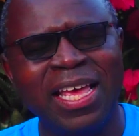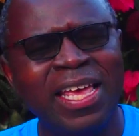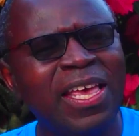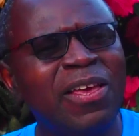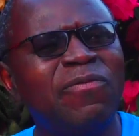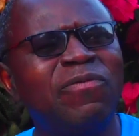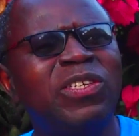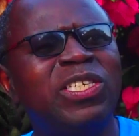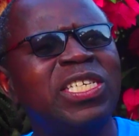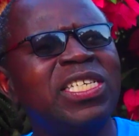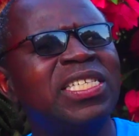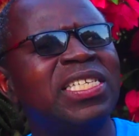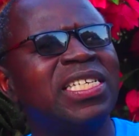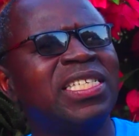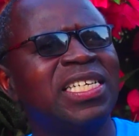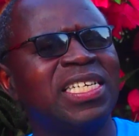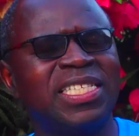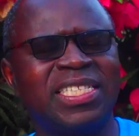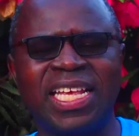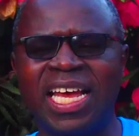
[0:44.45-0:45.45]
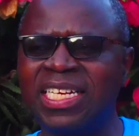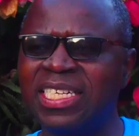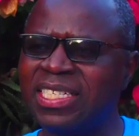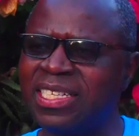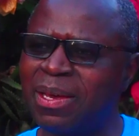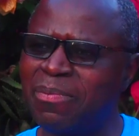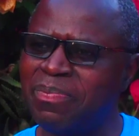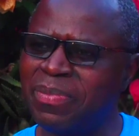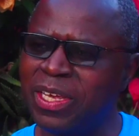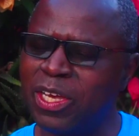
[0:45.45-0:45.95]
If Jesus has done
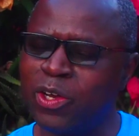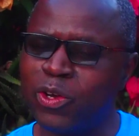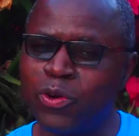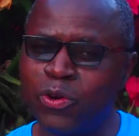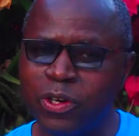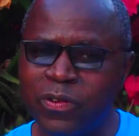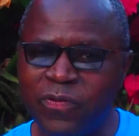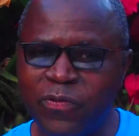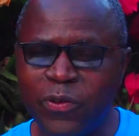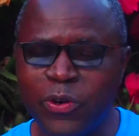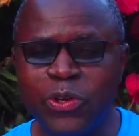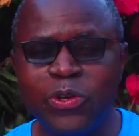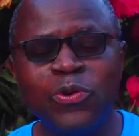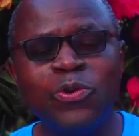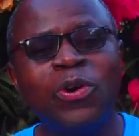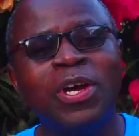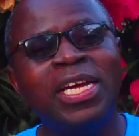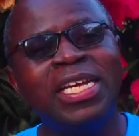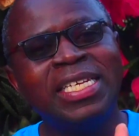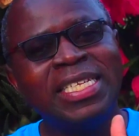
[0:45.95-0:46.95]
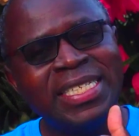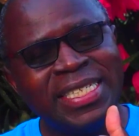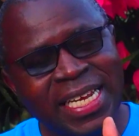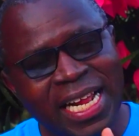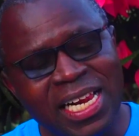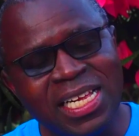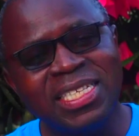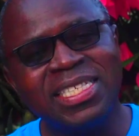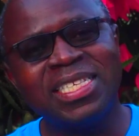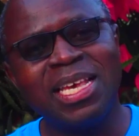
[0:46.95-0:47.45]
something good for you,
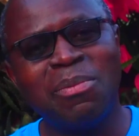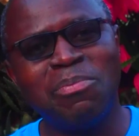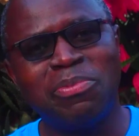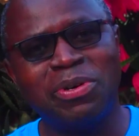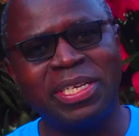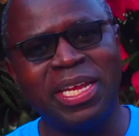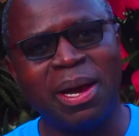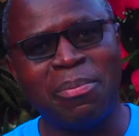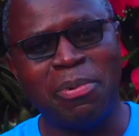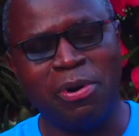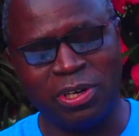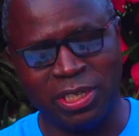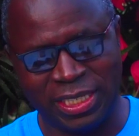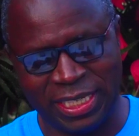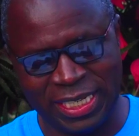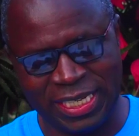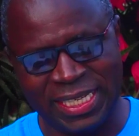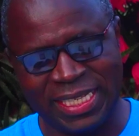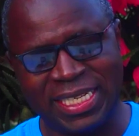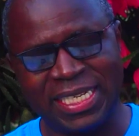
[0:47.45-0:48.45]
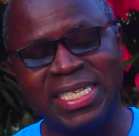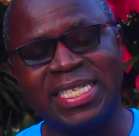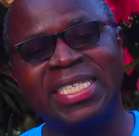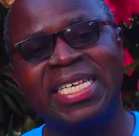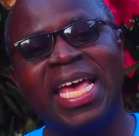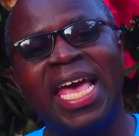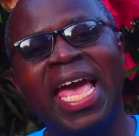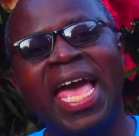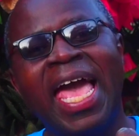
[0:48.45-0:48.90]
tell somebody about Jesus.